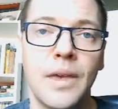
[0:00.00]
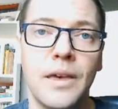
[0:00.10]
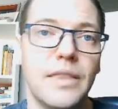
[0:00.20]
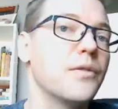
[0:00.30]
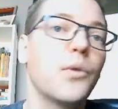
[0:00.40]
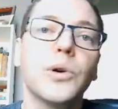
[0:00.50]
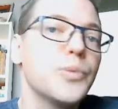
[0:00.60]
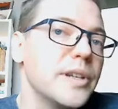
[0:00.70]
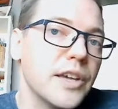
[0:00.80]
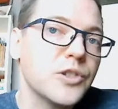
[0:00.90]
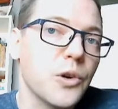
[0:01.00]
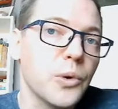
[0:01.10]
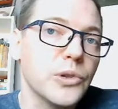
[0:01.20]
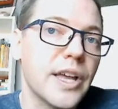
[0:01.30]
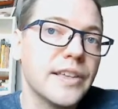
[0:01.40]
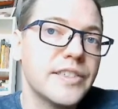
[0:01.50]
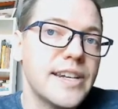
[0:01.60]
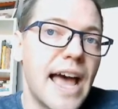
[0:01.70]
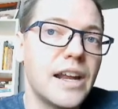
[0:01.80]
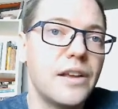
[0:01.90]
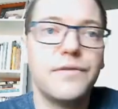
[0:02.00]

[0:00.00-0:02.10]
Then, of course, we'd test our rules against the data and